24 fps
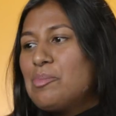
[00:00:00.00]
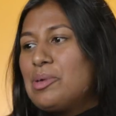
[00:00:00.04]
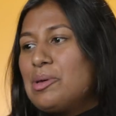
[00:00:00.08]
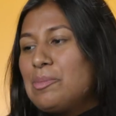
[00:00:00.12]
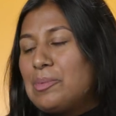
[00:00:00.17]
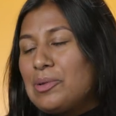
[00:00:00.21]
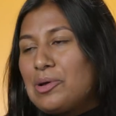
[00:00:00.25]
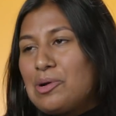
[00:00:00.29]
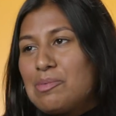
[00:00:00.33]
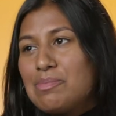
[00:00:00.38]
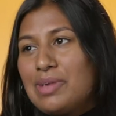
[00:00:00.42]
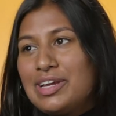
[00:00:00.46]

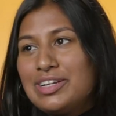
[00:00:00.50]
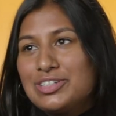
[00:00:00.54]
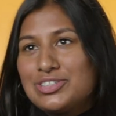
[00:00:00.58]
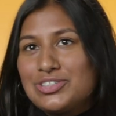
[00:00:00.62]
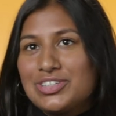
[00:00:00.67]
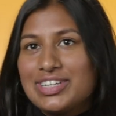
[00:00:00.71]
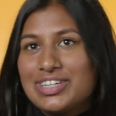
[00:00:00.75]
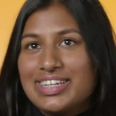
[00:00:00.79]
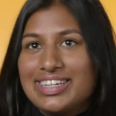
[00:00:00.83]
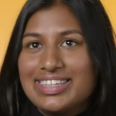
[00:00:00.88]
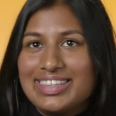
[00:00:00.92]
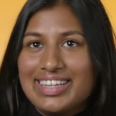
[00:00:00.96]
people are
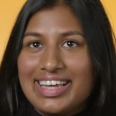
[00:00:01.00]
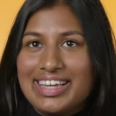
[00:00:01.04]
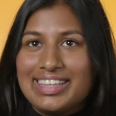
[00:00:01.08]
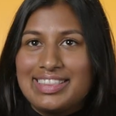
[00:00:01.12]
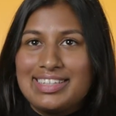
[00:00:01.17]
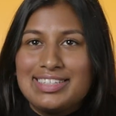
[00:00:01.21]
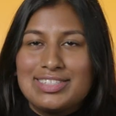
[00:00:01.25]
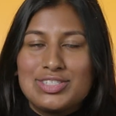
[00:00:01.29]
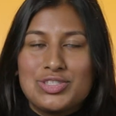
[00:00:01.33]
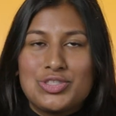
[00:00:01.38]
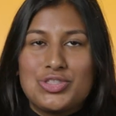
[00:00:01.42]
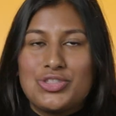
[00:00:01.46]
majoring in like
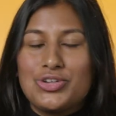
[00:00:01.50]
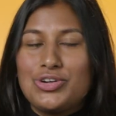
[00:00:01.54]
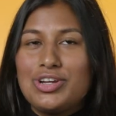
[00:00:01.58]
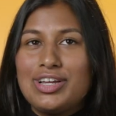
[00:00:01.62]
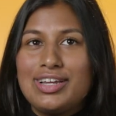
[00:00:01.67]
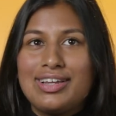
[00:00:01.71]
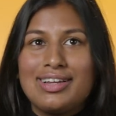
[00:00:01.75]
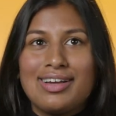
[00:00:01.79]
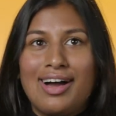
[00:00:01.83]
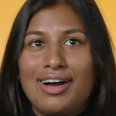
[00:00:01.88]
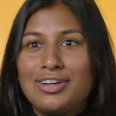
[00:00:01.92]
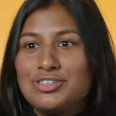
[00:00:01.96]
these
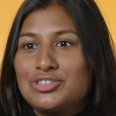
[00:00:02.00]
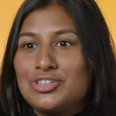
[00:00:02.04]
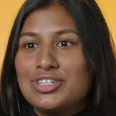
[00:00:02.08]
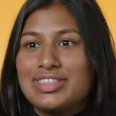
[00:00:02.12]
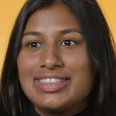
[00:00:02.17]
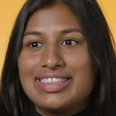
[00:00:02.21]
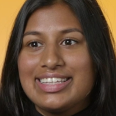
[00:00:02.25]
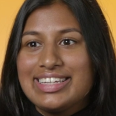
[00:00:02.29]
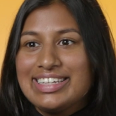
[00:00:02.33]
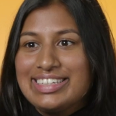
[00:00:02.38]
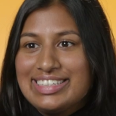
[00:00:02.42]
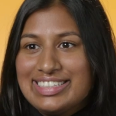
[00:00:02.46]

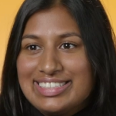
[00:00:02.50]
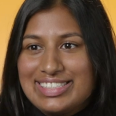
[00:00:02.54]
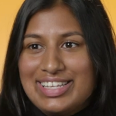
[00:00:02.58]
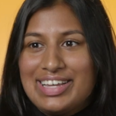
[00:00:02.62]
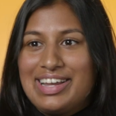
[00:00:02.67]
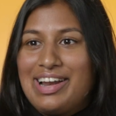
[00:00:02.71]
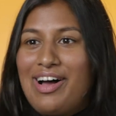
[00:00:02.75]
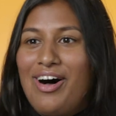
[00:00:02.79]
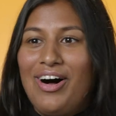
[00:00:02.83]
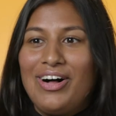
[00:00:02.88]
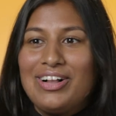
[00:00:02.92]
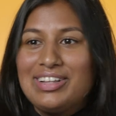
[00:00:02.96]
300 things
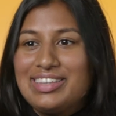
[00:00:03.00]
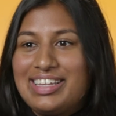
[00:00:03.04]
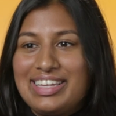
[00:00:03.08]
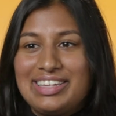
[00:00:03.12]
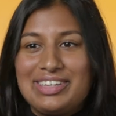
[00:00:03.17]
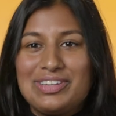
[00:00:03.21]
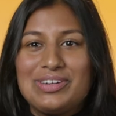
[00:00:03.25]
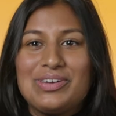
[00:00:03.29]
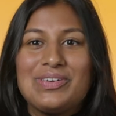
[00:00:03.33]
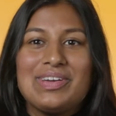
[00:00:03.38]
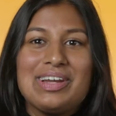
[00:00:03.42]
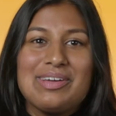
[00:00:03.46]
that all, like,
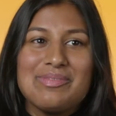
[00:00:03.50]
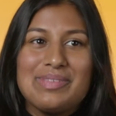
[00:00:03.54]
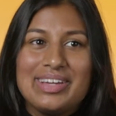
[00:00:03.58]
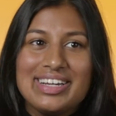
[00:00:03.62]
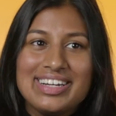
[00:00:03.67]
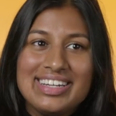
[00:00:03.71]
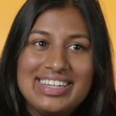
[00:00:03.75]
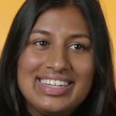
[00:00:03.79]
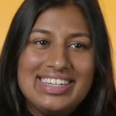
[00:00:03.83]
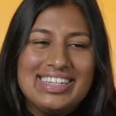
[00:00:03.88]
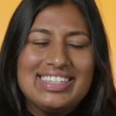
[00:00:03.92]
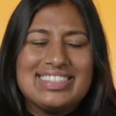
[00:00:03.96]
you know what I mean?